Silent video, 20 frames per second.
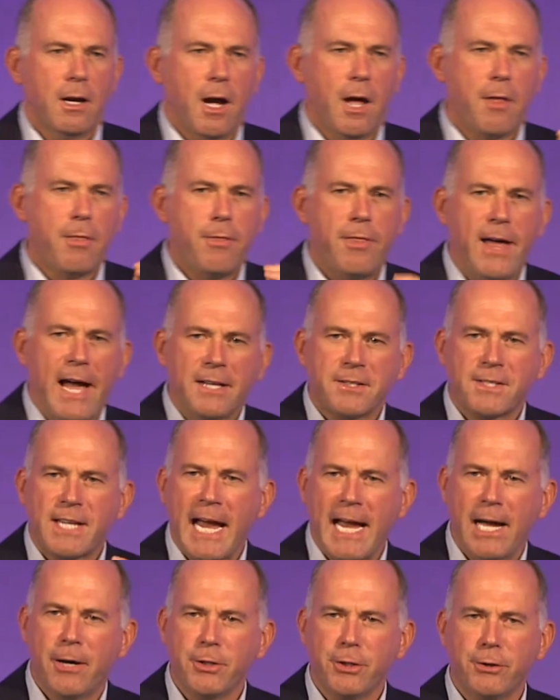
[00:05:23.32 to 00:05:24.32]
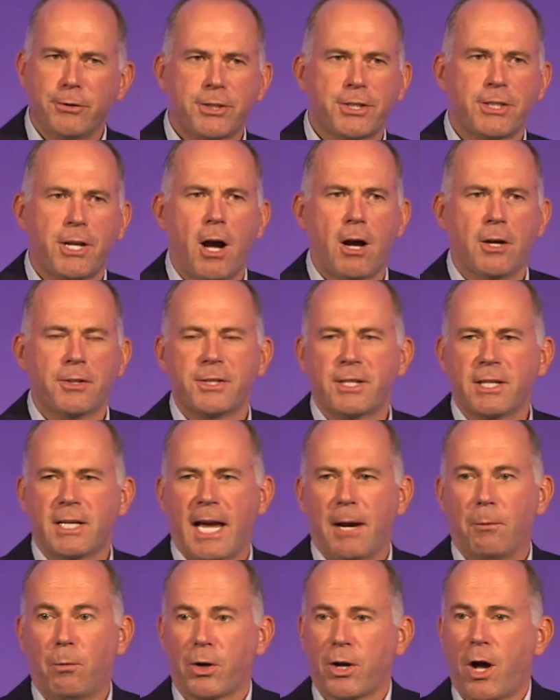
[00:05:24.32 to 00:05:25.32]
And that's how you start to
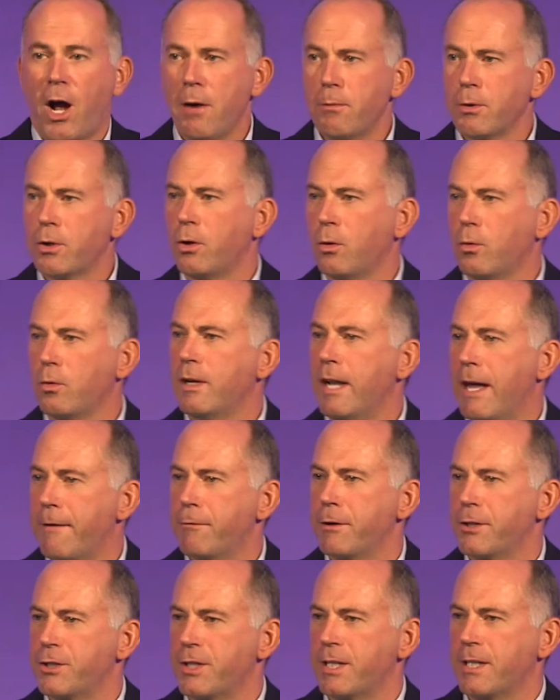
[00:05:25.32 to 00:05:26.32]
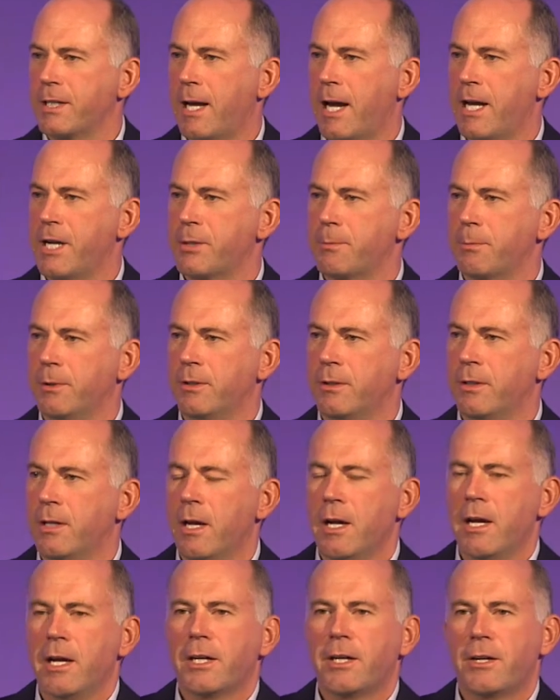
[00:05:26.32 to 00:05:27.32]
get what I would call leveraged engagement.
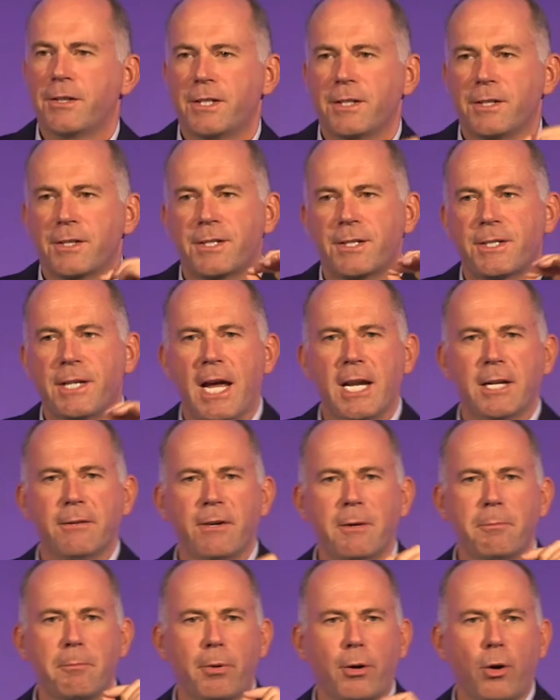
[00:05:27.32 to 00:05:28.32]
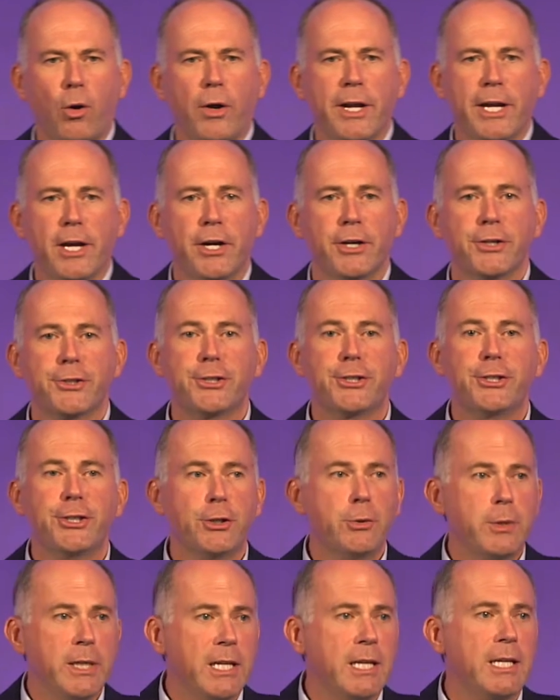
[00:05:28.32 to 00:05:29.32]
Because instead of employers
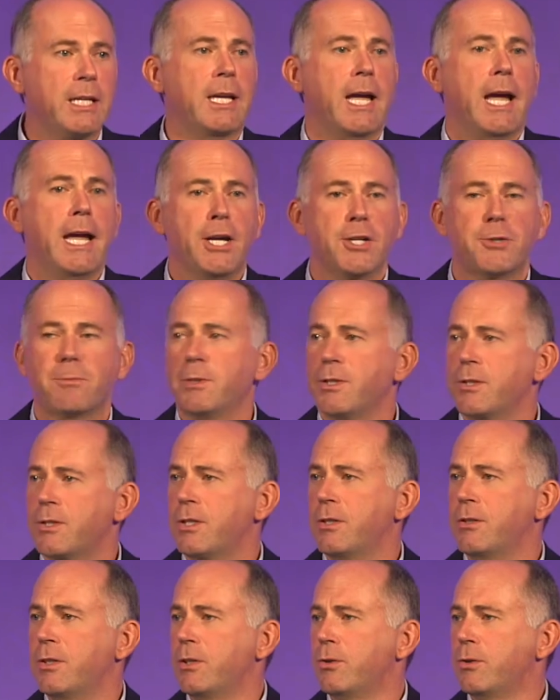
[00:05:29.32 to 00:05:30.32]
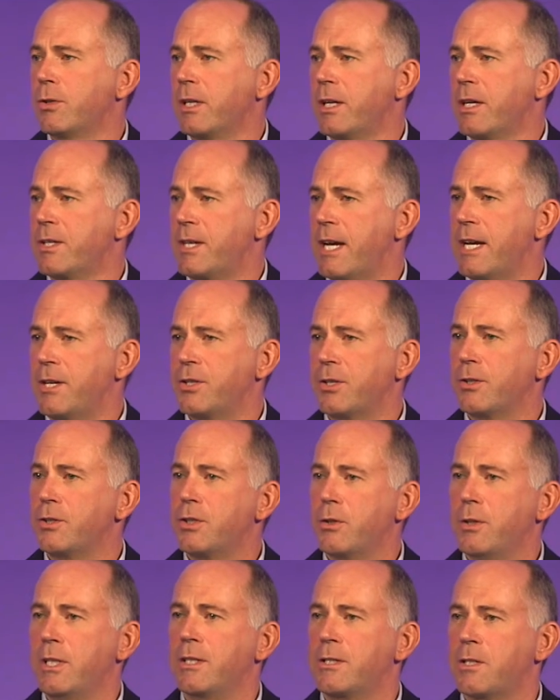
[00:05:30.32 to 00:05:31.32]
doing engagement to the organization and
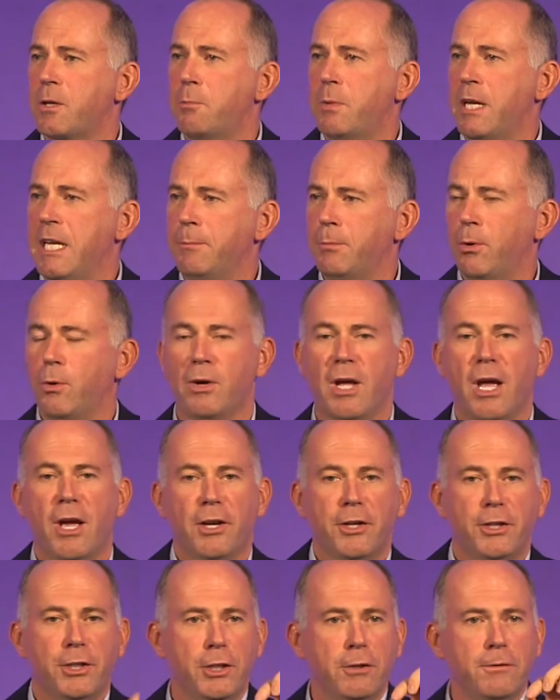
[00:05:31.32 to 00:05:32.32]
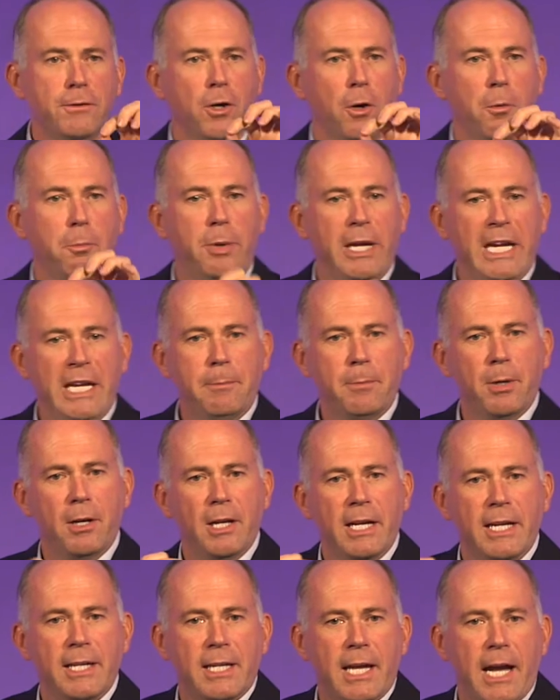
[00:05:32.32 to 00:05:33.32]
doing it to people, you've got people
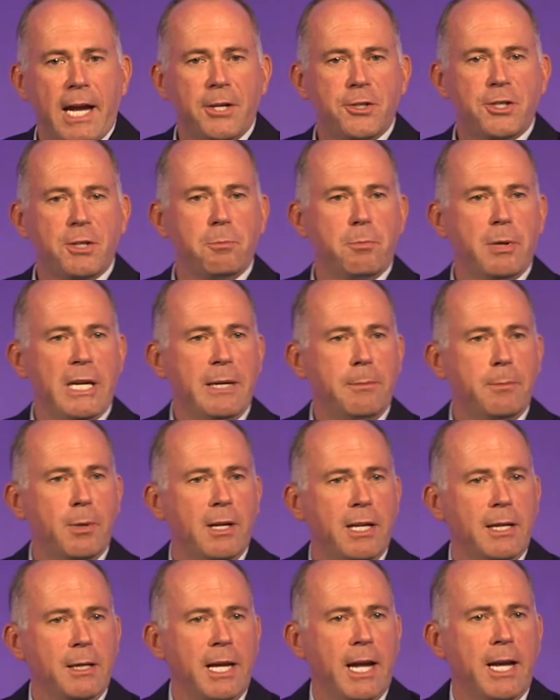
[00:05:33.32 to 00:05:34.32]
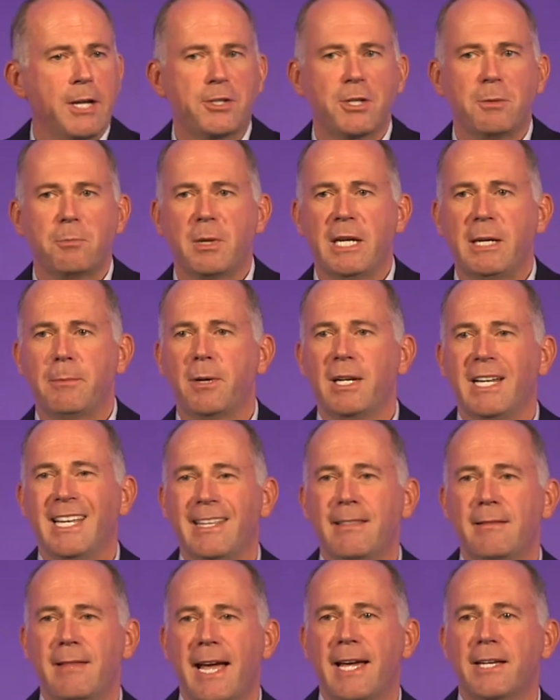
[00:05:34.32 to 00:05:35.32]
engaging people
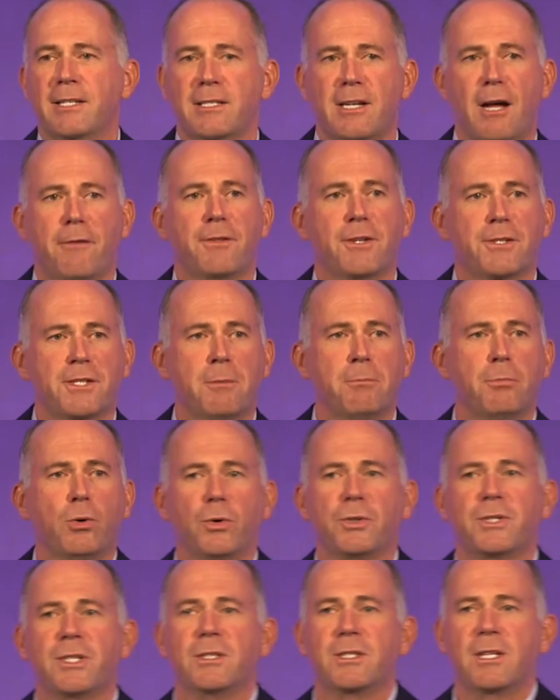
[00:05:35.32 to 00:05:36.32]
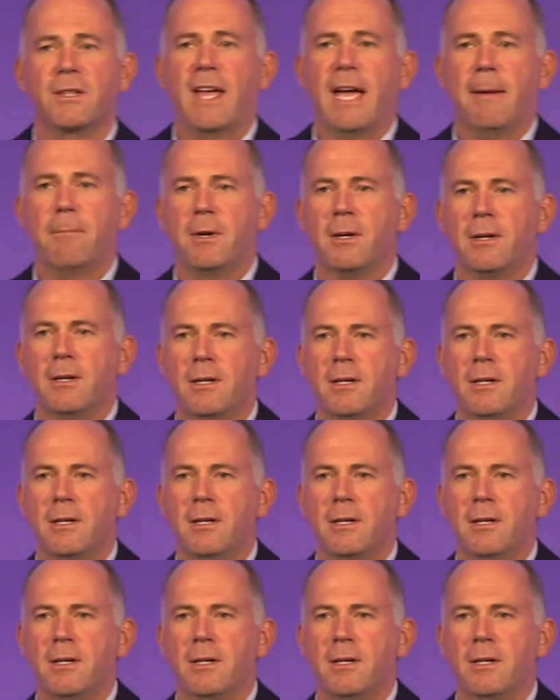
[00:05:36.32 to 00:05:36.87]
in their stuff that's important to them.